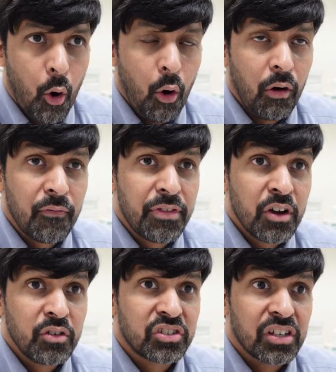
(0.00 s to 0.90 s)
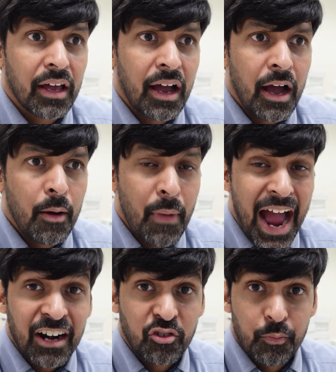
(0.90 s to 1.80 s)
all of those
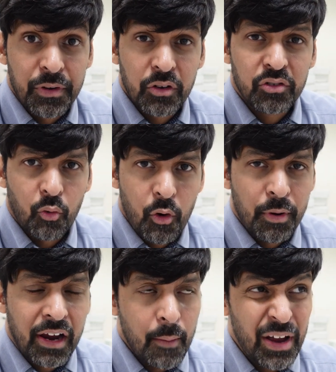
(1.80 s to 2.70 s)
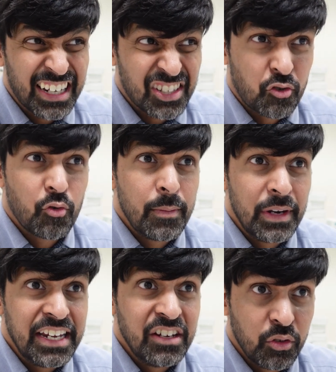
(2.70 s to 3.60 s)
attributes will become extremely
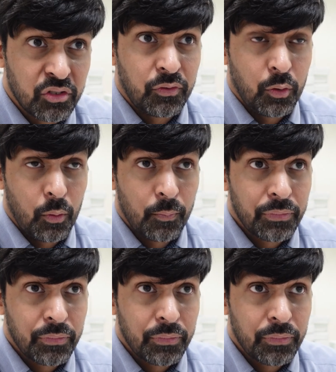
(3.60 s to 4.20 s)
useful.